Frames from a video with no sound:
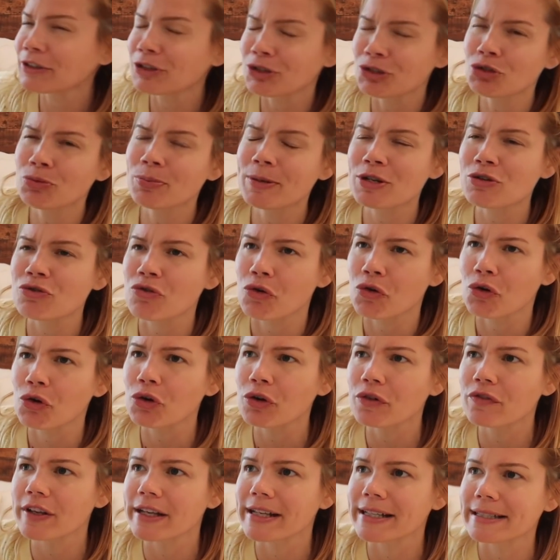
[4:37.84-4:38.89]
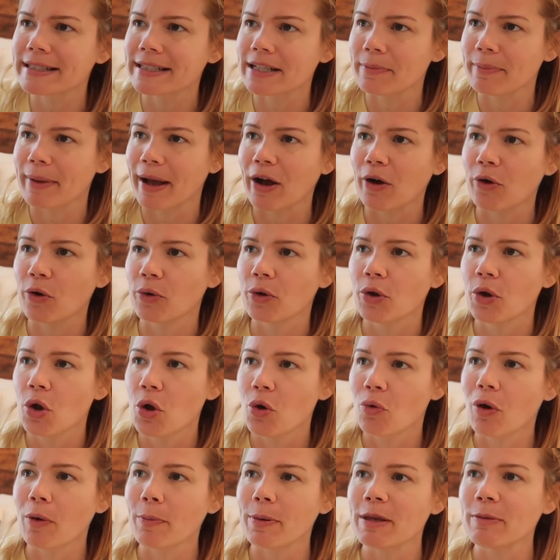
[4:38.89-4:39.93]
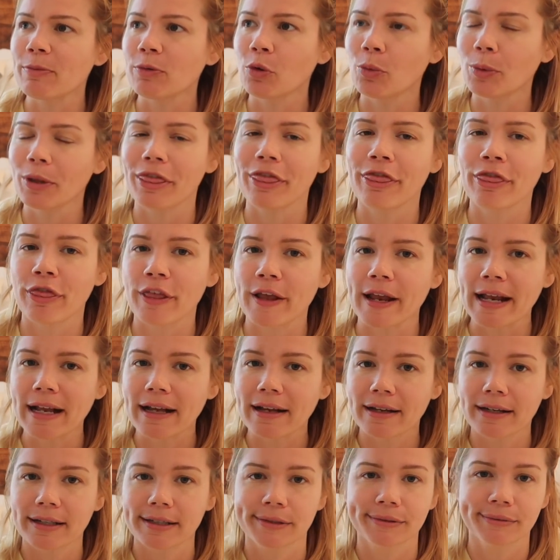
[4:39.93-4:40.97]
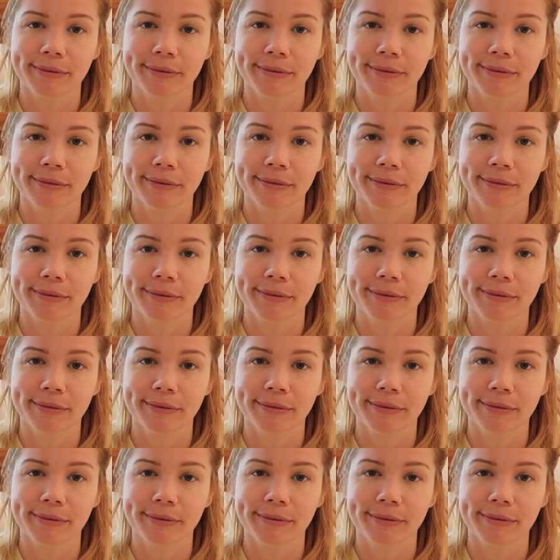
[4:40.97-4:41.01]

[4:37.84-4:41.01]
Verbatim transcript: a little bit nervous about what people would think,